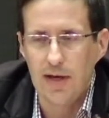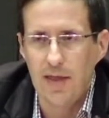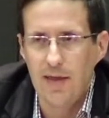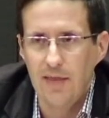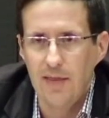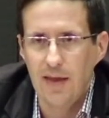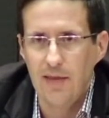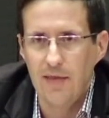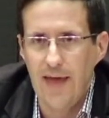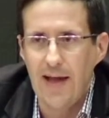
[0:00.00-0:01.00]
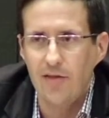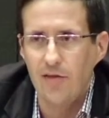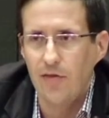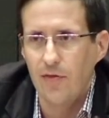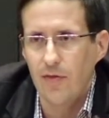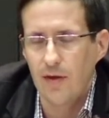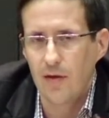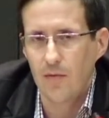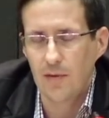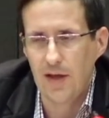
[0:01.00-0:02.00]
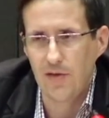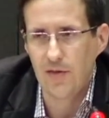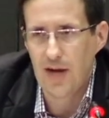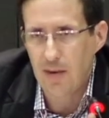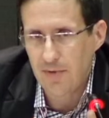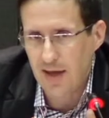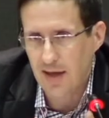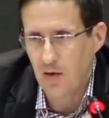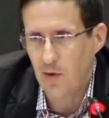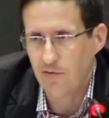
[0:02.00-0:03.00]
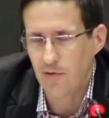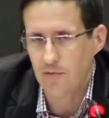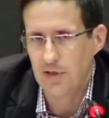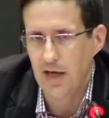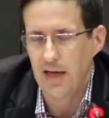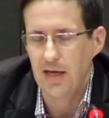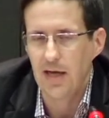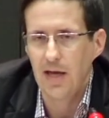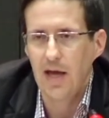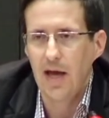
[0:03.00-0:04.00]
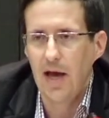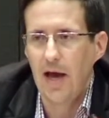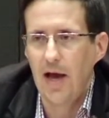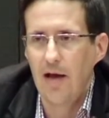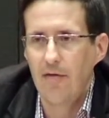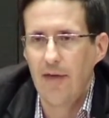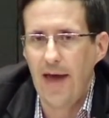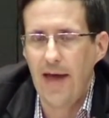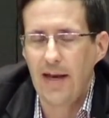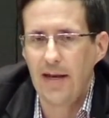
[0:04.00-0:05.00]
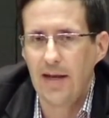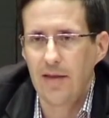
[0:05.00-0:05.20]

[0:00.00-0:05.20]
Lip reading: And I think that that's the lesson that I'm taking away from tonight, that